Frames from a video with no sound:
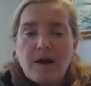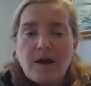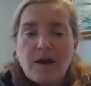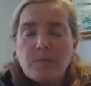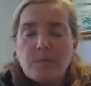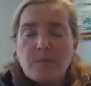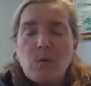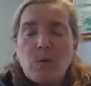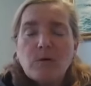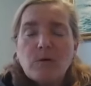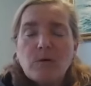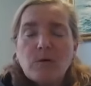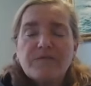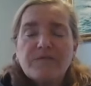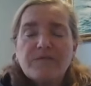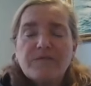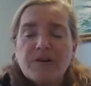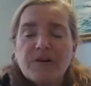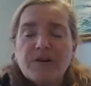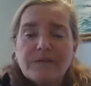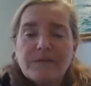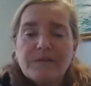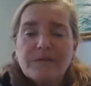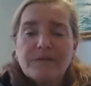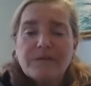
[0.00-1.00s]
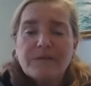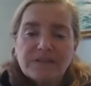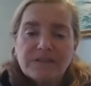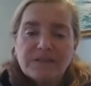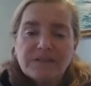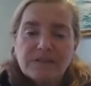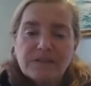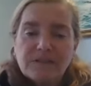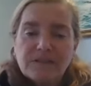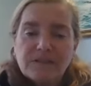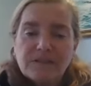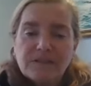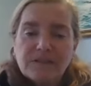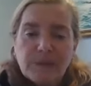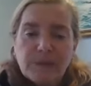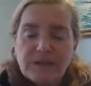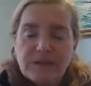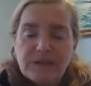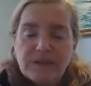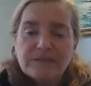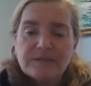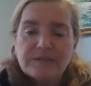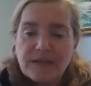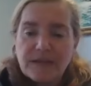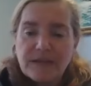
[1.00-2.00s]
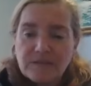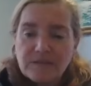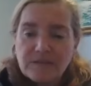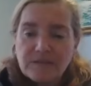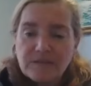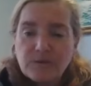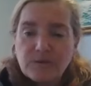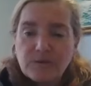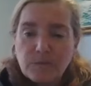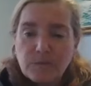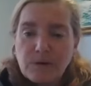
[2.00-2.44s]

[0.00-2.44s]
more of our emphasis has been on technical